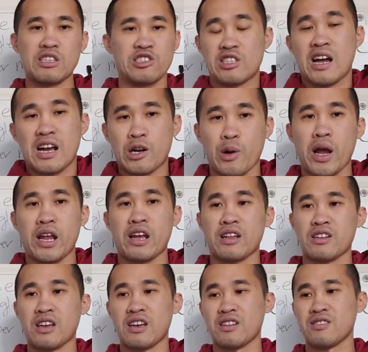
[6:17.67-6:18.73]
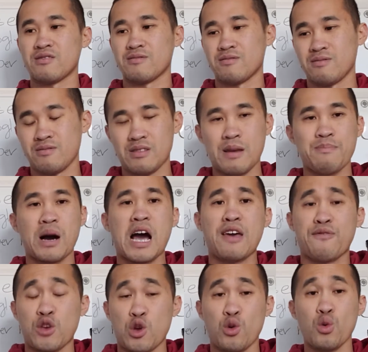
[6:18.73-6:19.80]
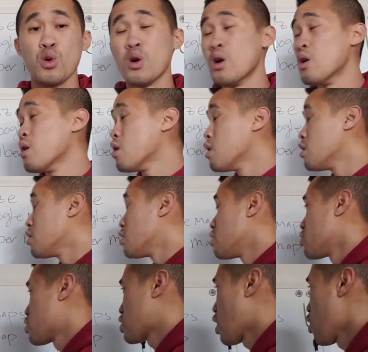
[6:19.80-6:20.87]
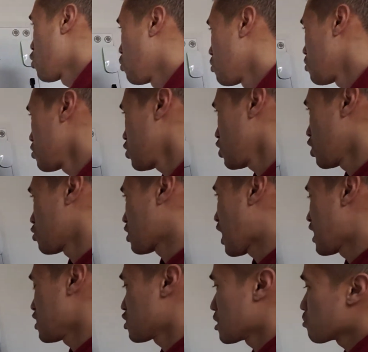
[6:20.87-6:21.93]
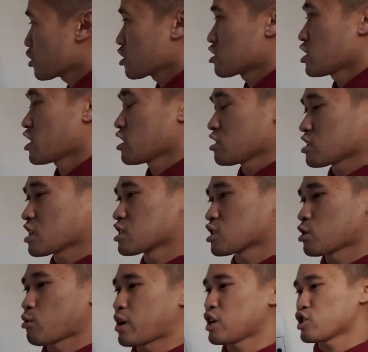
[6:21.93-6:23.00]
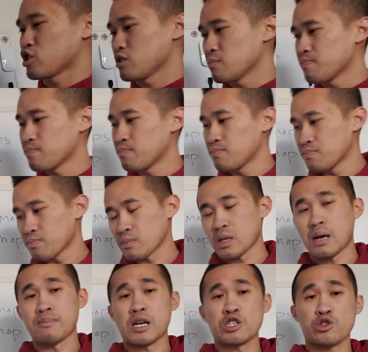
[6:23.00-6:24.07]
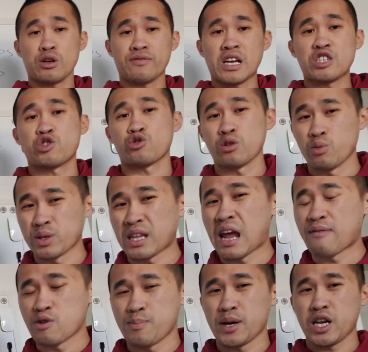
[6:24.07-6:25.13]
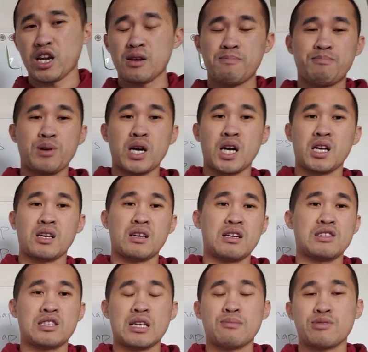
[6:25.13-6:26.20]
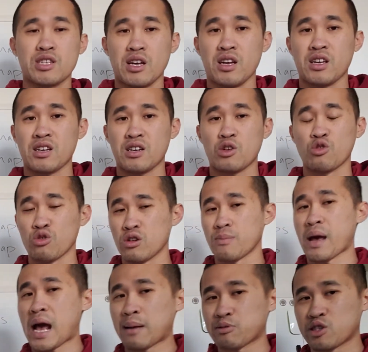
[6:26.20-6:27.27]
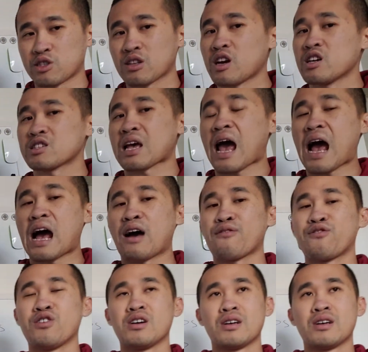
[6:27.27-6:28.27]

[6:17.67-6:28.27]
not great in my view. So, that is something to take into consideration. I'm not sure if that's true with everybody, but it seems like Google Maps does have